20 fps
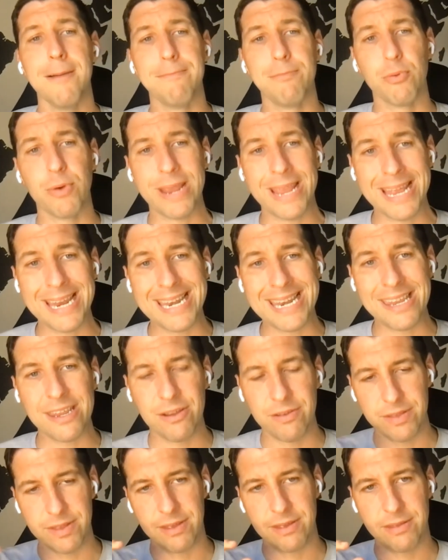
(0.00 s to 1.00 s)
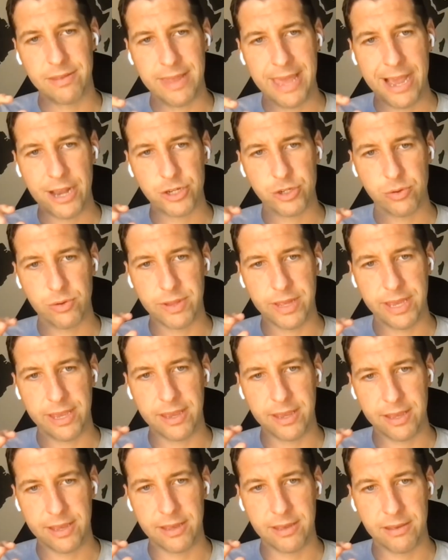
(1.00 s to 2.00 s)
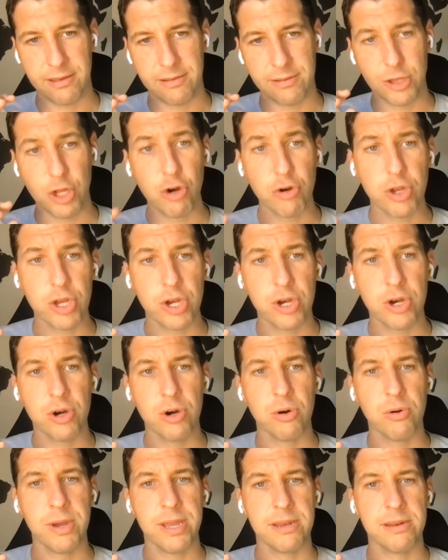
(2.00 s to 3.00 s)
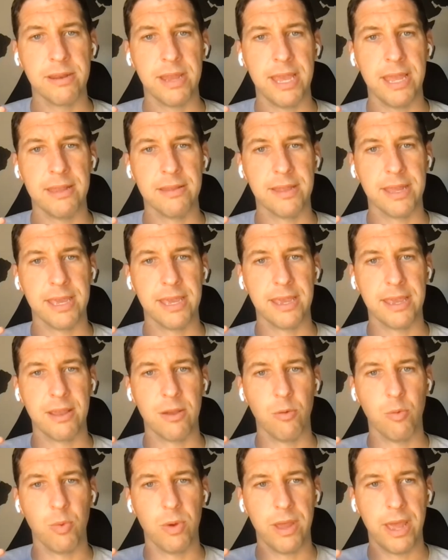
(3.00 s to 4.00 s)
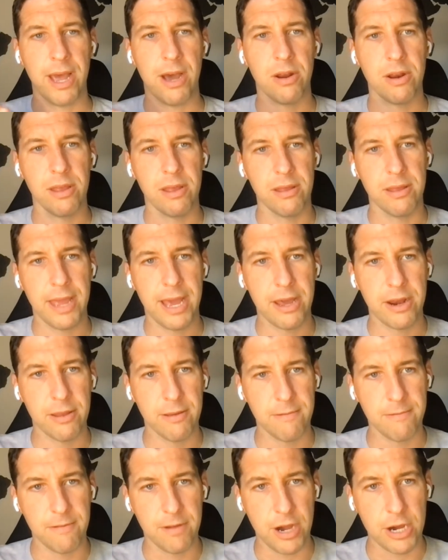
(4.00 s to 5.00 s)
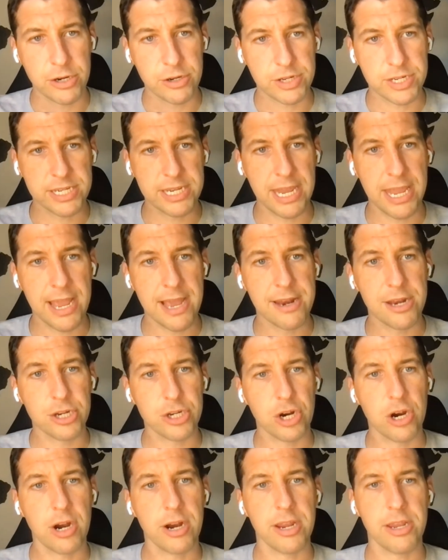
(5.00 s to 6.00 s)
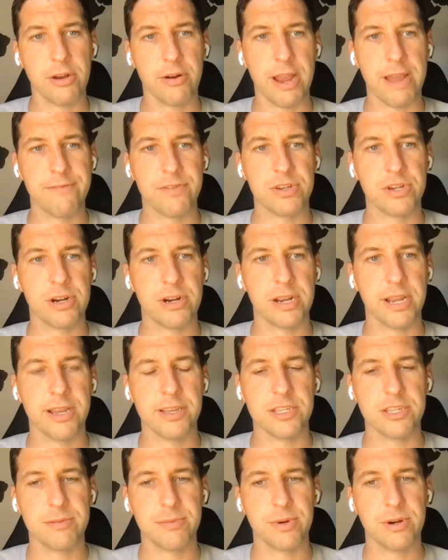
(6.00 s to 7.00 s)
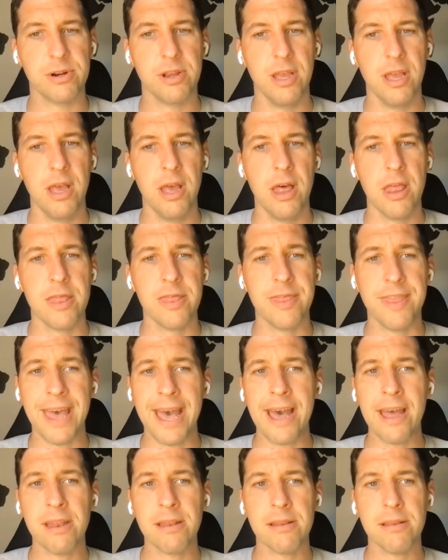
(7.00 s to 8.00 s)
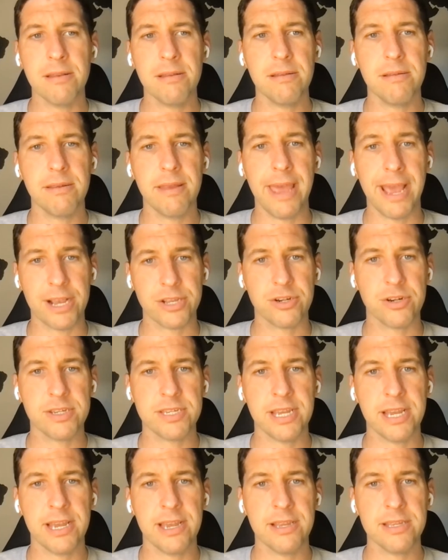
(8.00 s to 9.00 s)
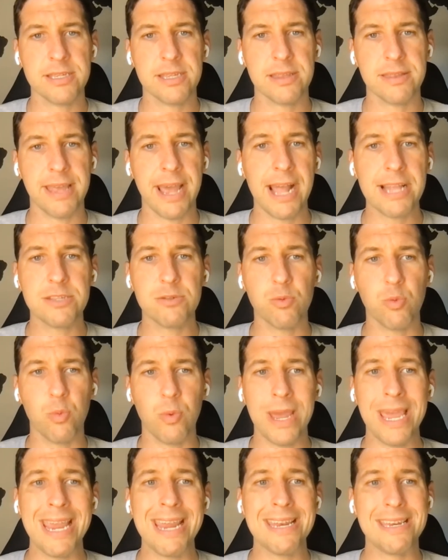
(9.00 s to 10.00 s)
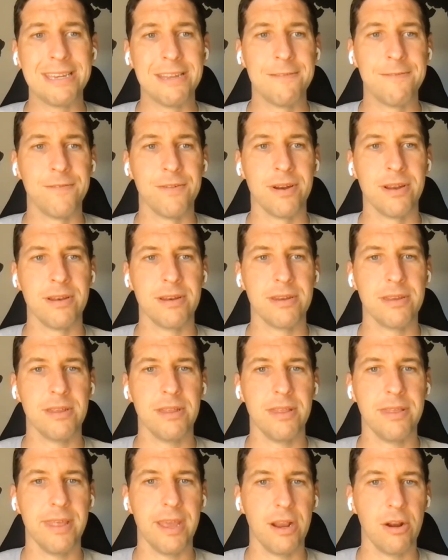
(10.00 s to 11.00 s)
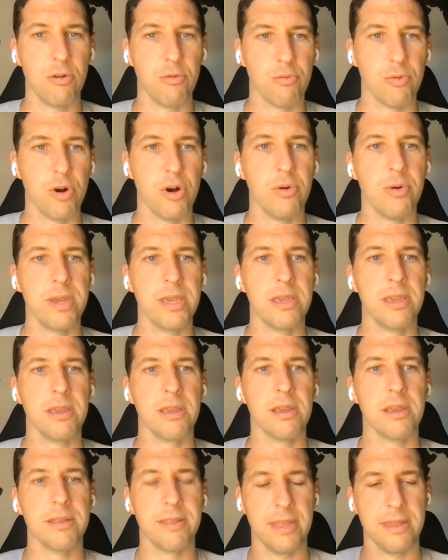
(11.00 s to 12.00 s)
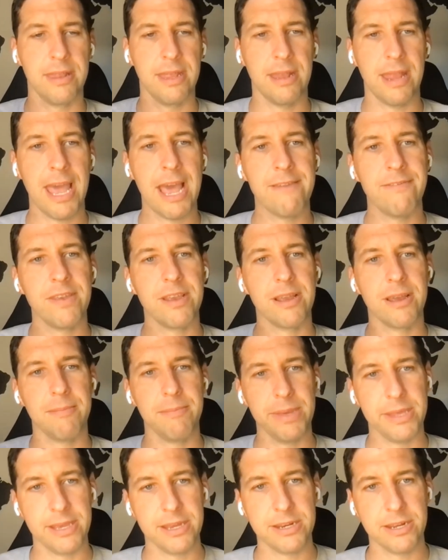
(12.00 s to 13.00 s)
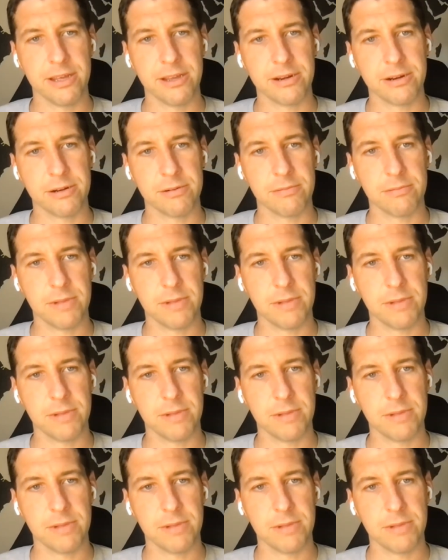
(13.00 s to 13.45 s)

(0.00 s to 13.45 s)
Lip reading: brand, the actual like logo and like how to understand and target your avatar customer, that exercise, that's way different than growing than having a $1 million